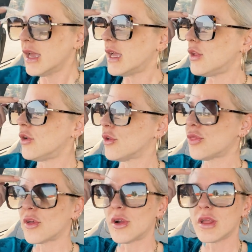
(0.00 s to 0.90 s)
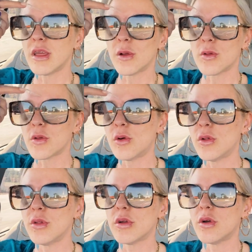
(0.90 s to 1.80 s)
and you're 30 years
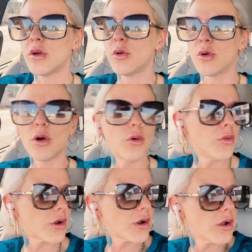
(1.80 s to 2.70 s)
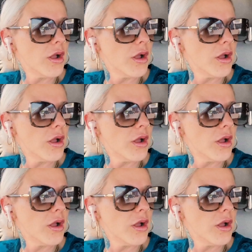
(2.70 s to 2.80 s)
old or older,